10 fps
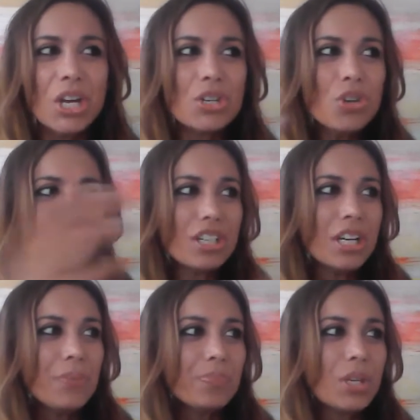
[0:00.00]
Not
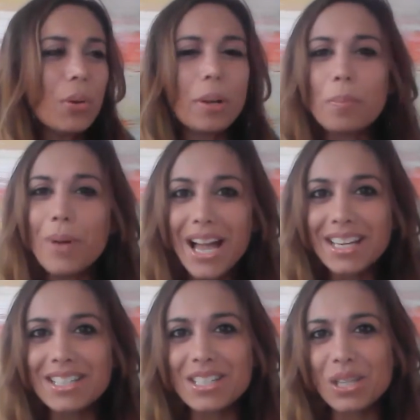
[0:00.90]
going back
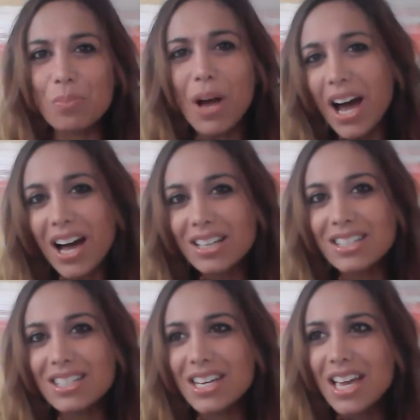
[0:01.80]
into the
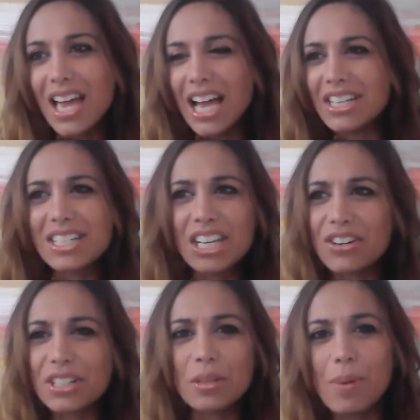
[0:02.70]
past and
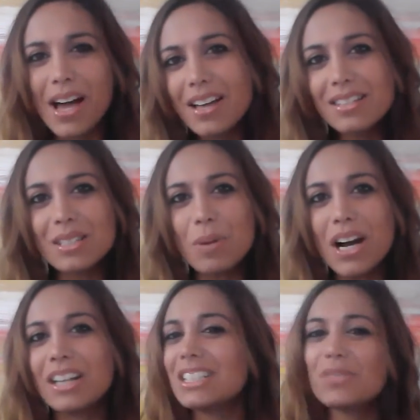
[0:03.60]
tearing the past
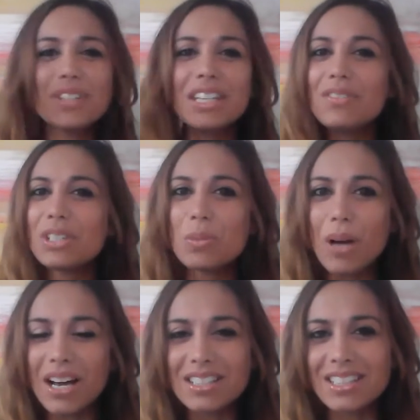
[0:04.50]
apart. It's forgiving the
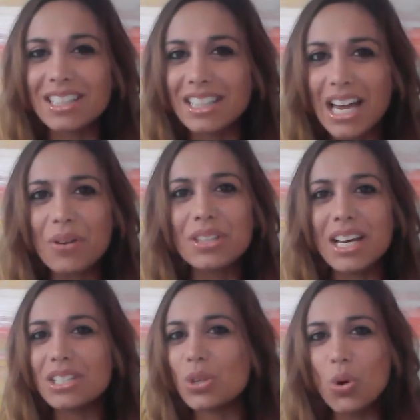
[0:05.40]
past and allowing
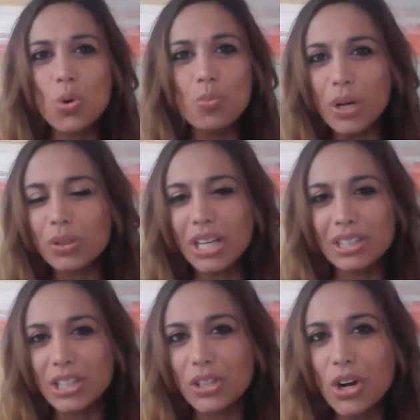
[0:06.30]
that to all melt and
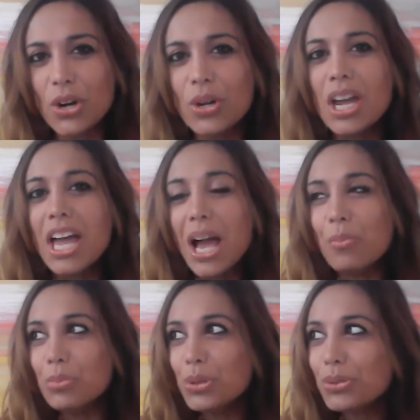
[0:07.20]
let go
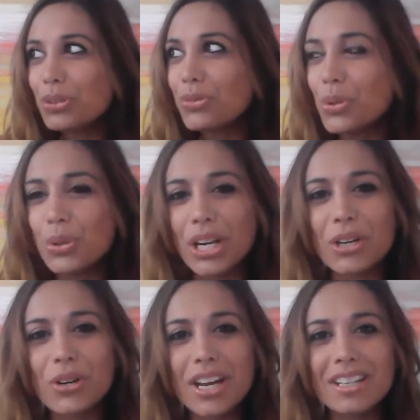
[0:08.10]
and moving forward and
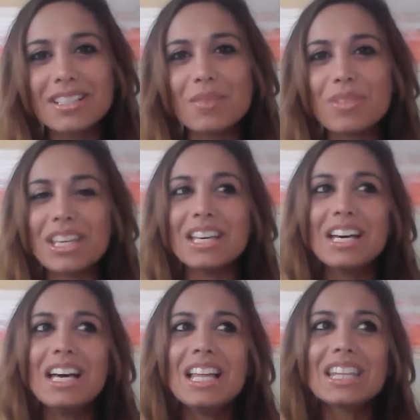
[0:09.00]
creating something
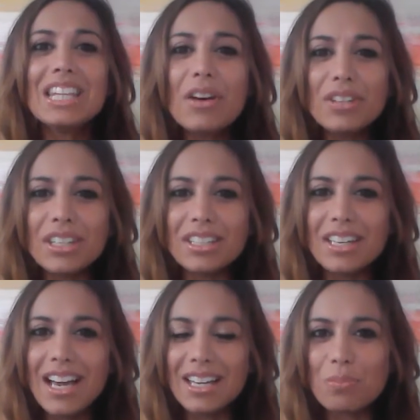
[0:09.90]
loving
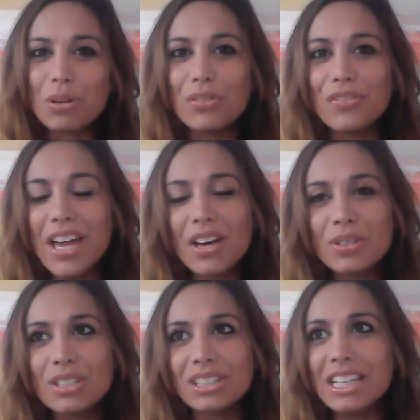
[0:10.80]
and a
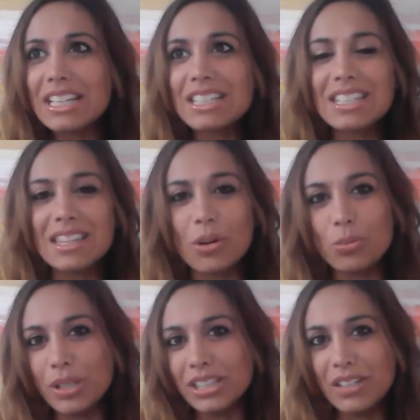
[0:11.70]
profound legacy that will
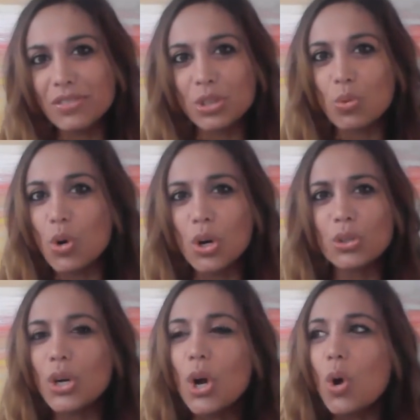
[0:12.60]
be left in the
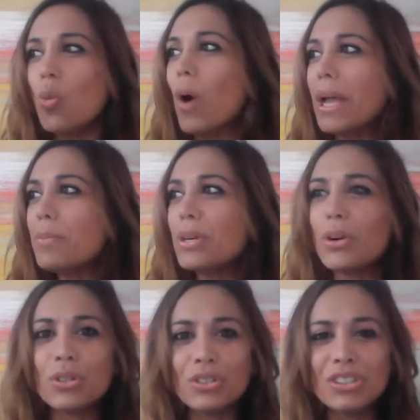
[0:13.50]
world way
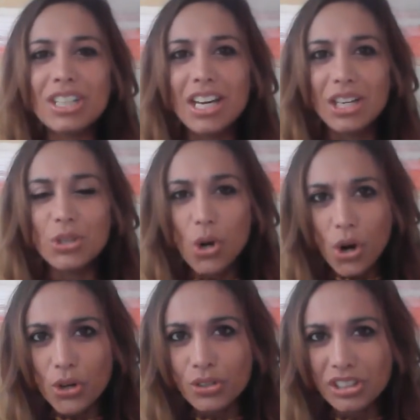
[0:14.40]
beyond your
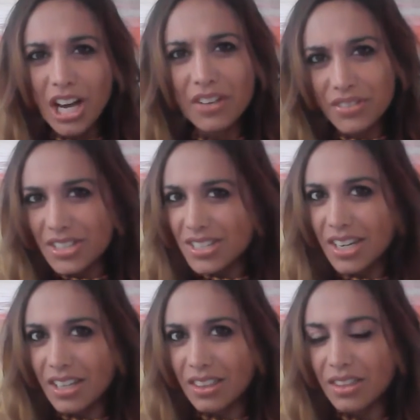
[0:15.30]
own life and
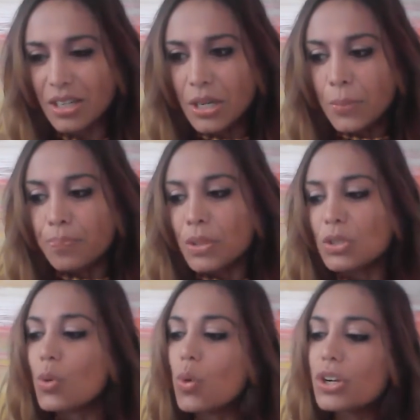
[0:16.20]
death.
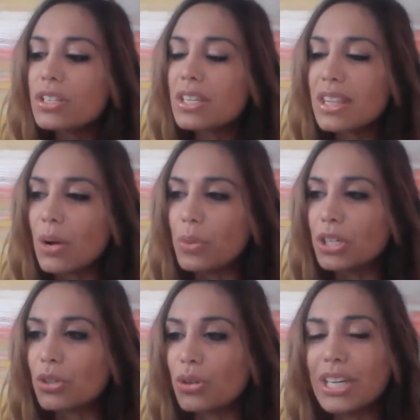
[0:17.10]
So what is it that we
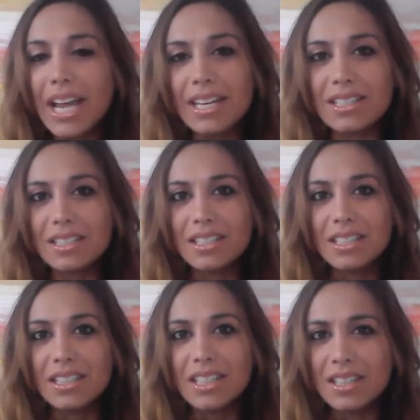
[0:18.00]
create
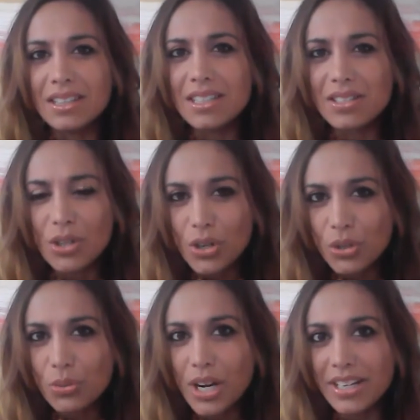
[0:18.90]
in this
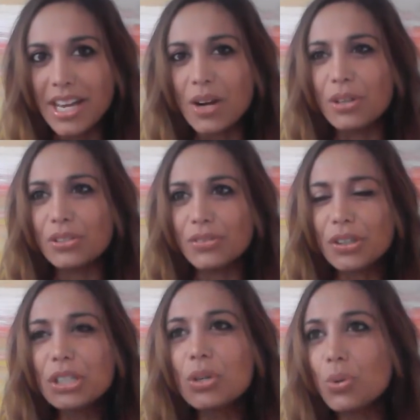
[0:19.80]
earth right now is
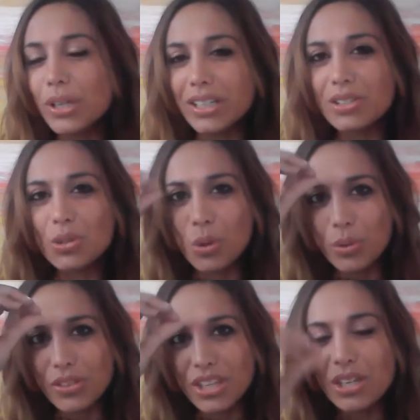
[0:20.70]
very quick to what we
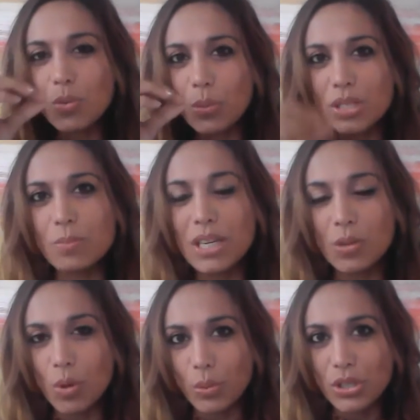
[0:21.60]
think, what we speak,
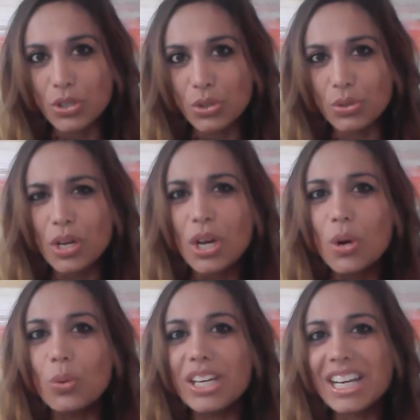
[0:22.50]
and what we do.
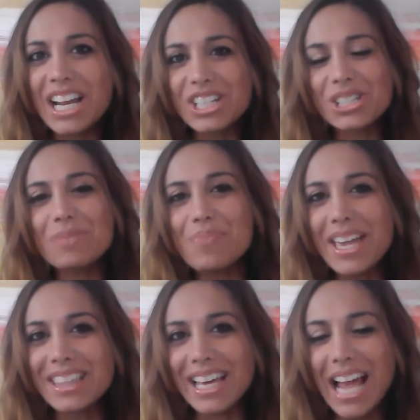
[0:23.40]
We can actually
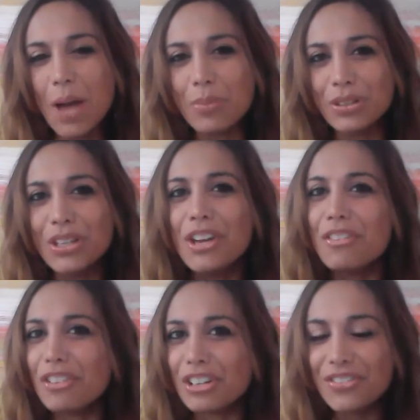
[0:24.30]
make that happen
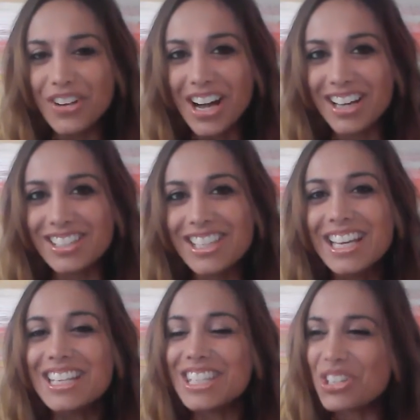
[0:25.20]
very fast.
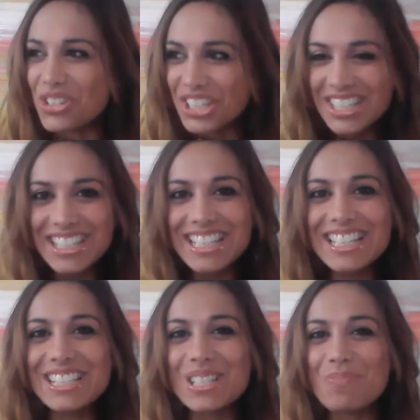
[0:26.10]

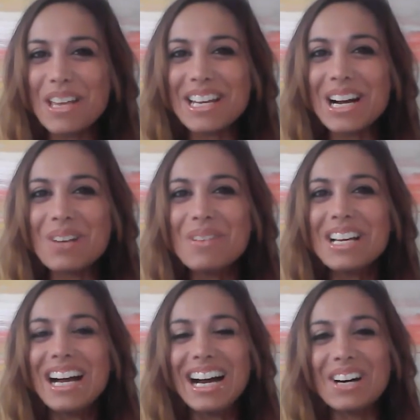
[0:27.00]
Synchronicities speed up,
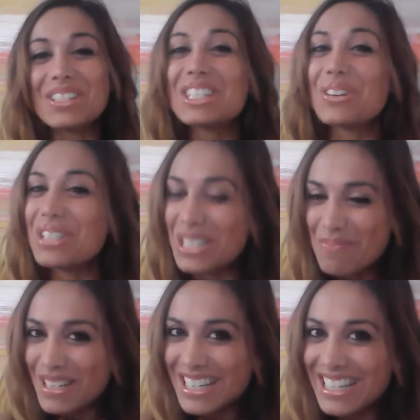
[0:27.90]

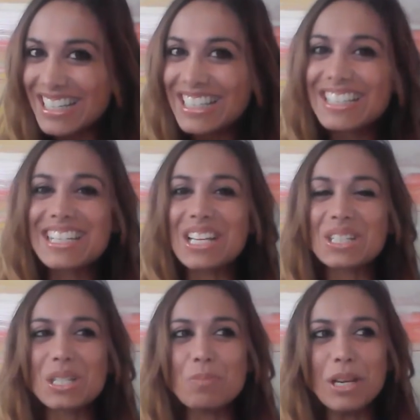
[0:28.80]
serendipity starts
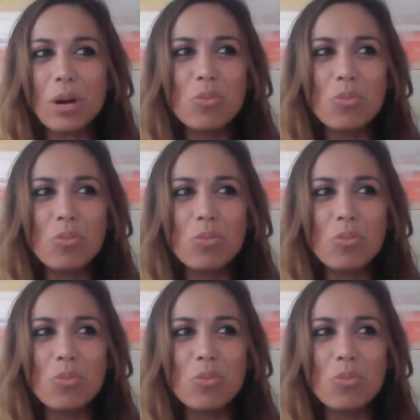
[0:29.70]
to speed up.